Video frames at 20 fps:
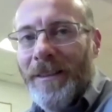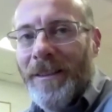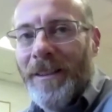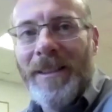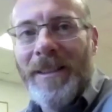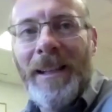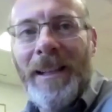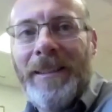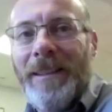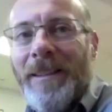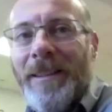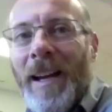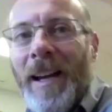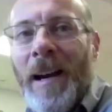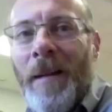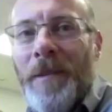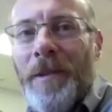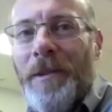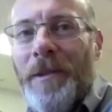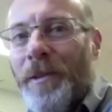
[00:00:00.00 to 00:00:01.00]
Now, it's not the
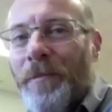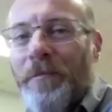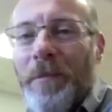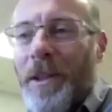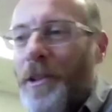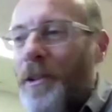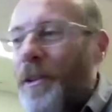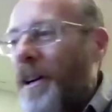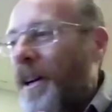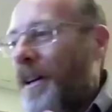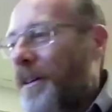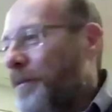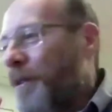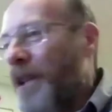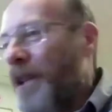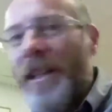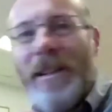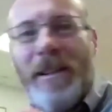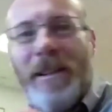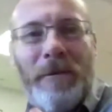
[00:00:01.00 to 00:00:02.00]
time to tr- be trying to
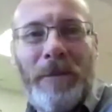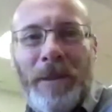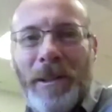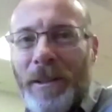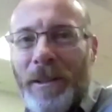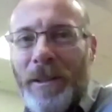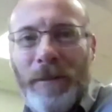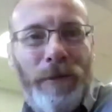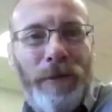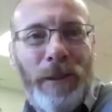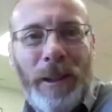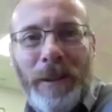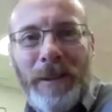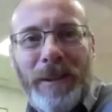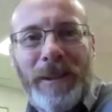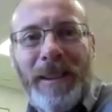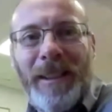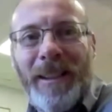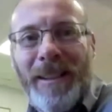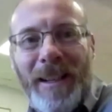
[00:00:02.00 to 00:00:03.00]
reason with it and figure
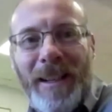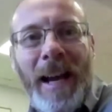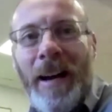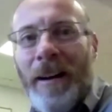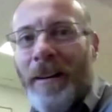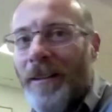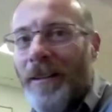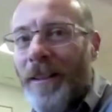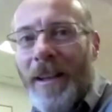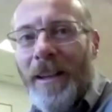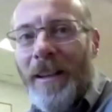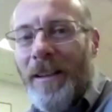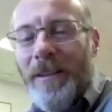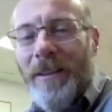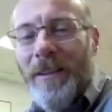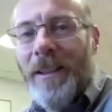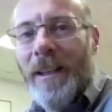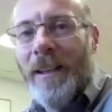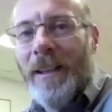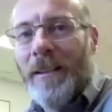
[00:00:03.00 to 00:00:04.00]
things out.
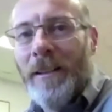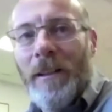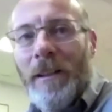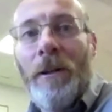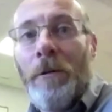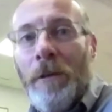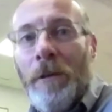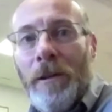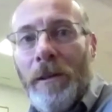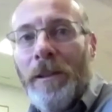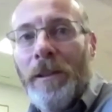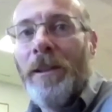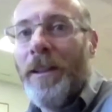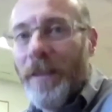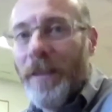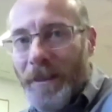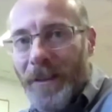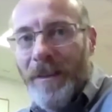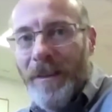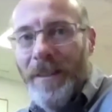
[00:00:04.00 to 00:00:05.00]
You get a low
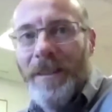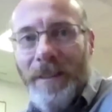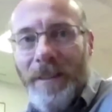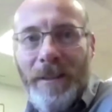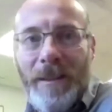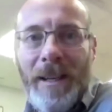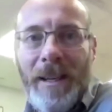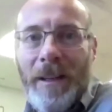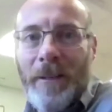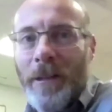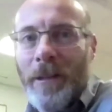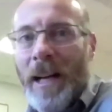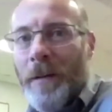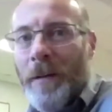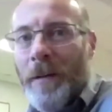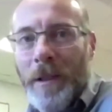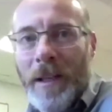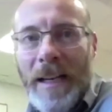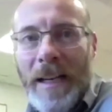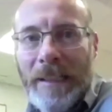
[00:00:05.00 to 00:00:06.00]
alert, you take
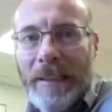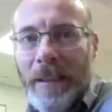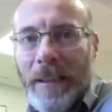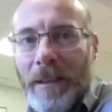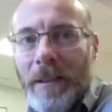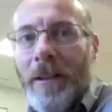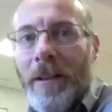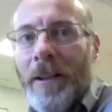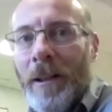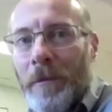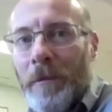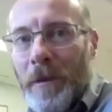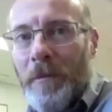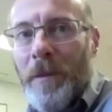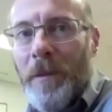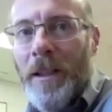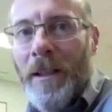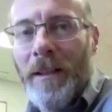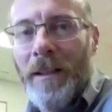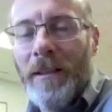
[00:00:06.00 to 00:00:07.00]
rapid acting carb
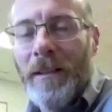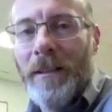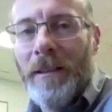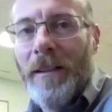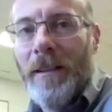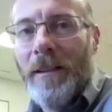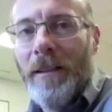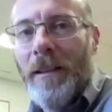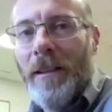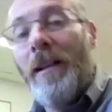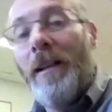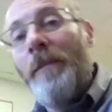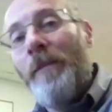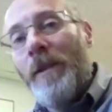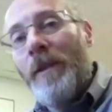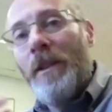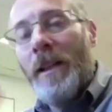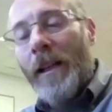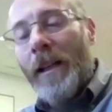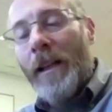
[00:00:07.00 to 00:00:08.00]
immediately.
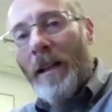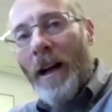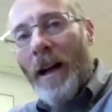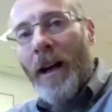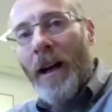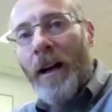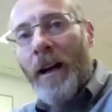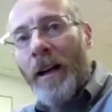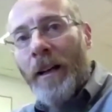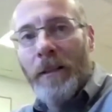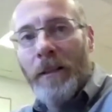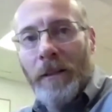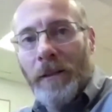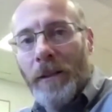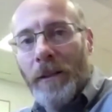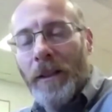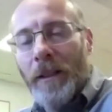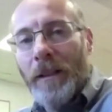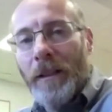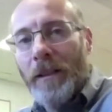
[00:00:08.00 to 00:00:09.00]
You get a high
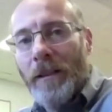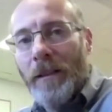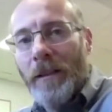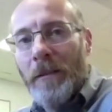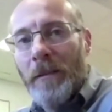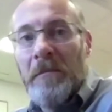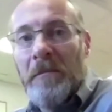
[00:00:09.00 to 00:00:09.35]
alert,